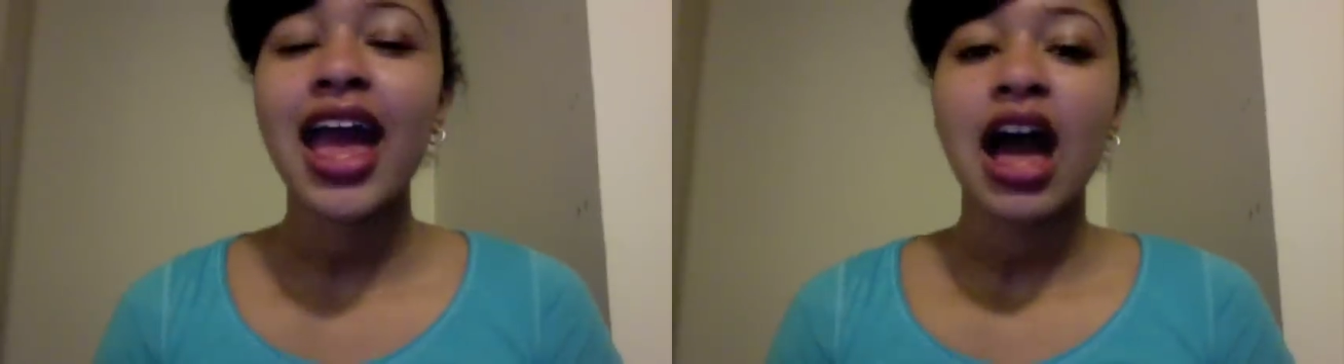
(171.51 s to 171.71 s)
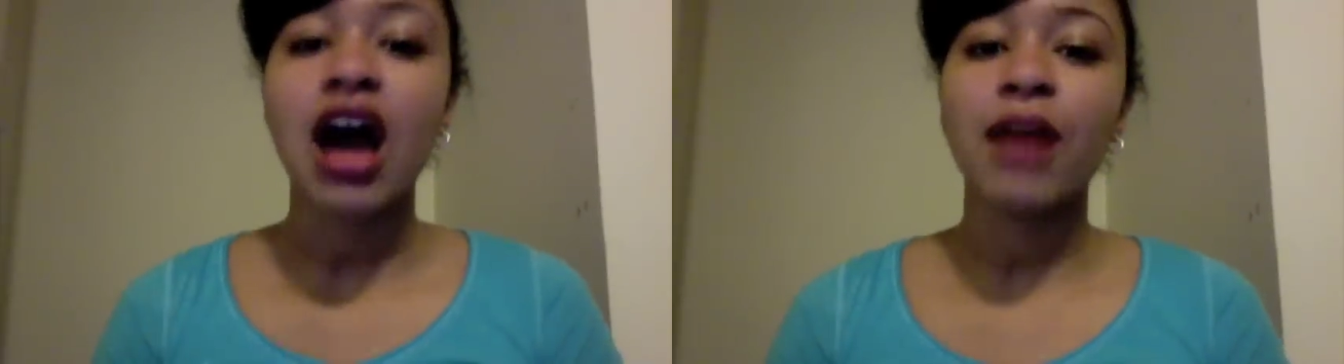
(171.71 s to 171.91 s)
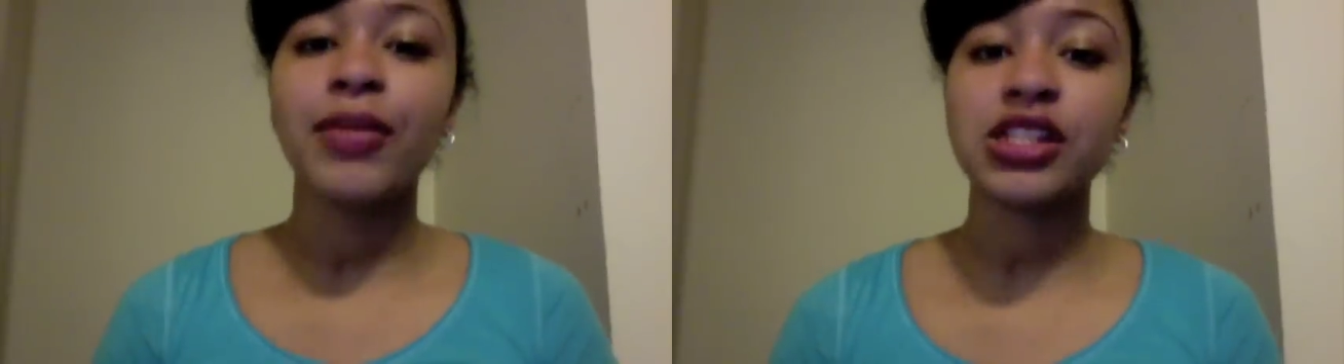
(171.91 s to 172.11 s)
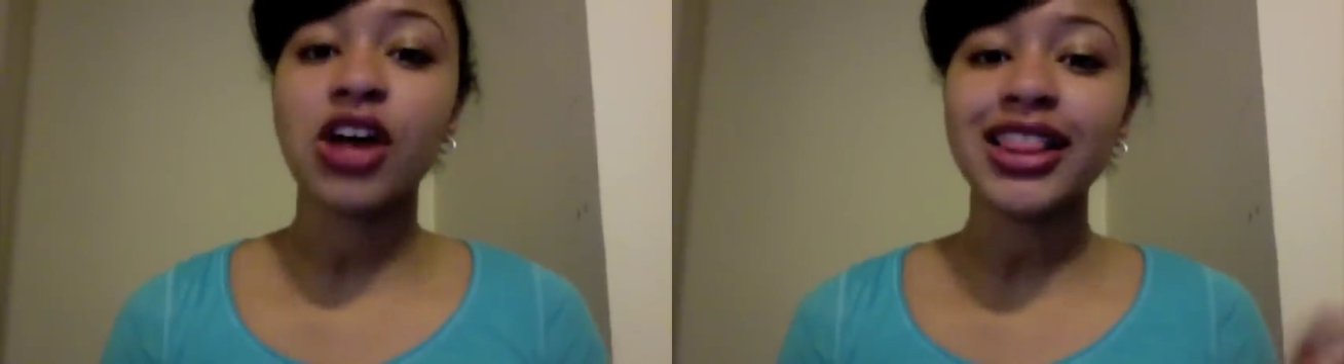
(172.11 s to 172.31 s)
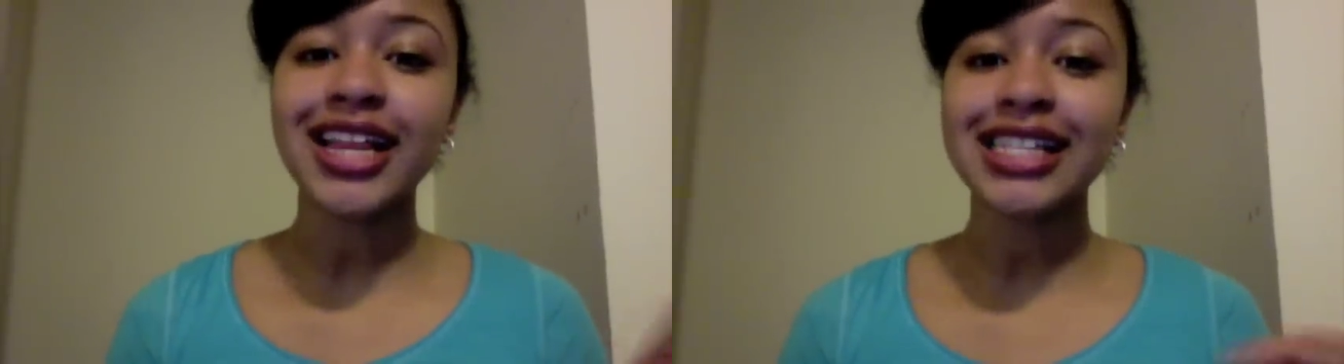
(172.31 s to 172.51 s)
Um, it's all
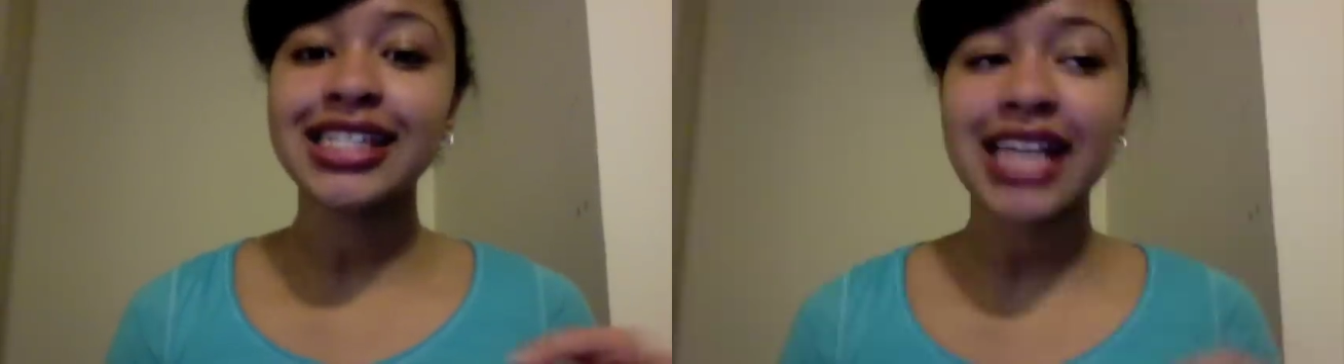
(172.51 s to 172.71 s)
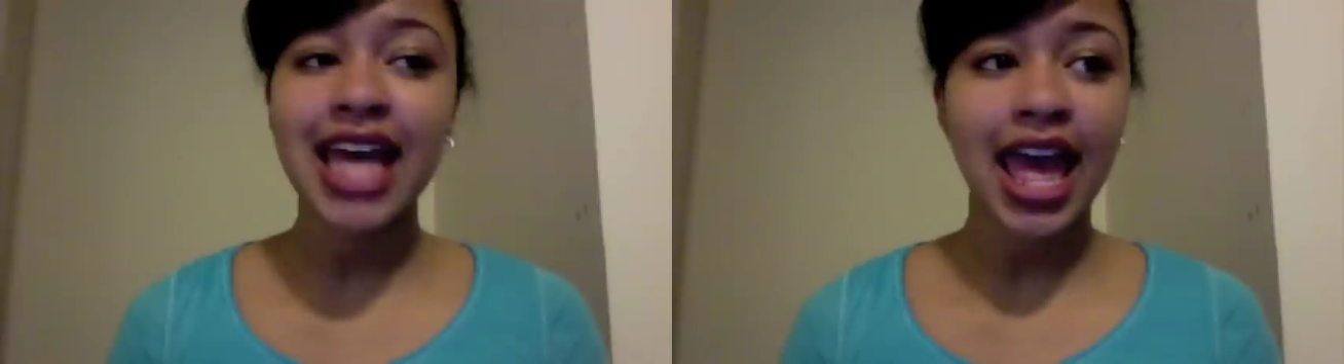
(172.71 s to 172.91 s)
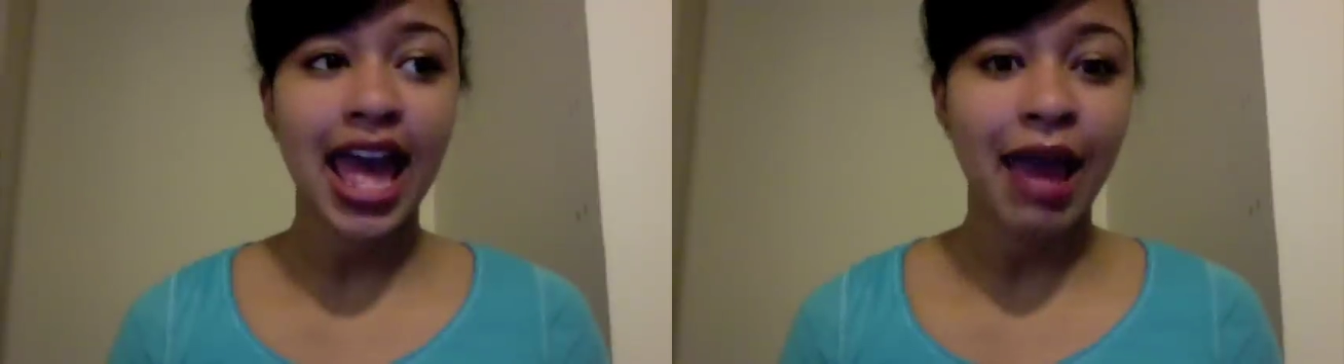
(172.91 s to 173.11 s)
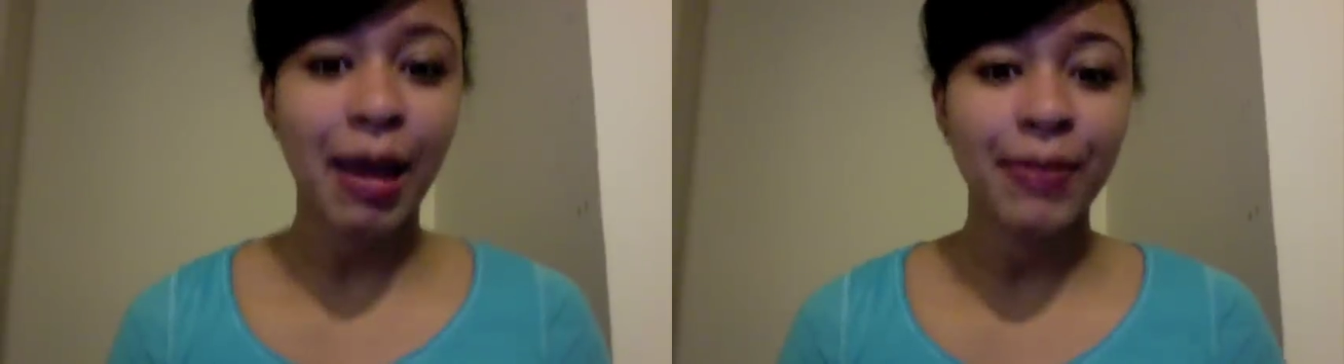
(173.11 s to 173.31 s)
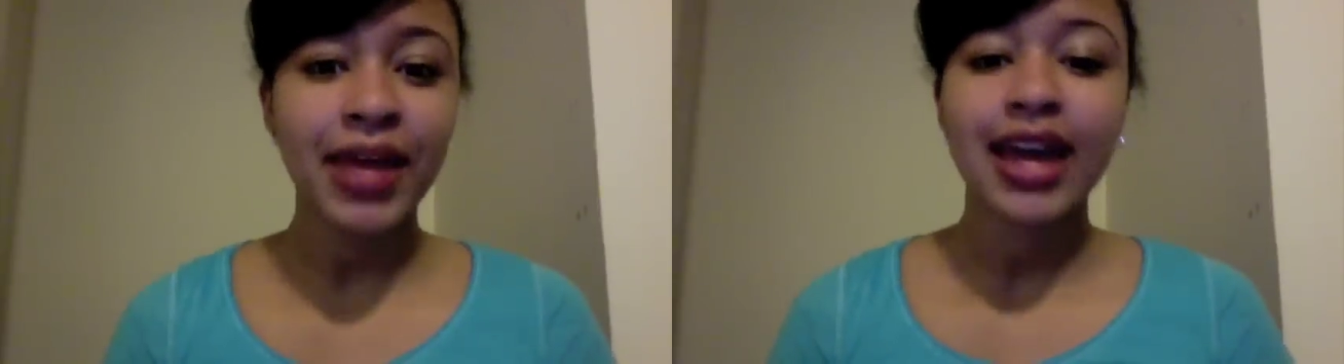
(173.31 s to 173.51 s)
thanks to him.